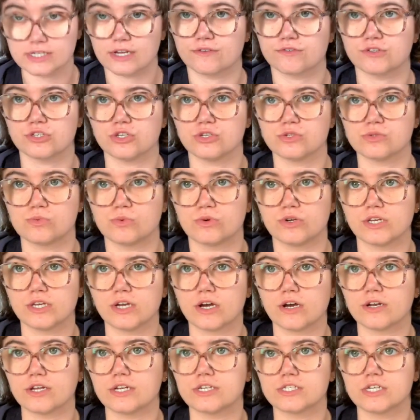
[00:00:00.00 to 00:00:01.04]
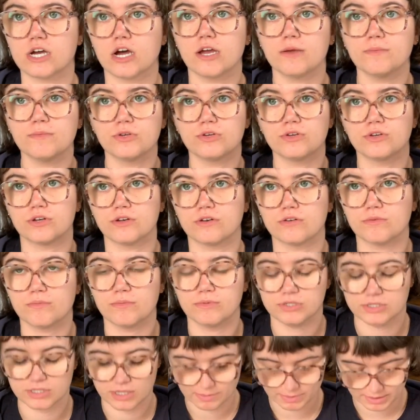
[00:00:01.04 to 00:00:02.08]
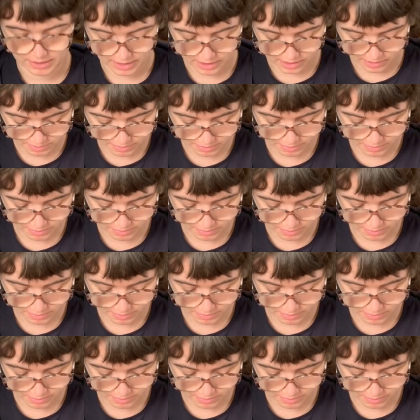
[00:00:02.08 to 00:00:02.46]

have to use one yarn at a time, you can double up,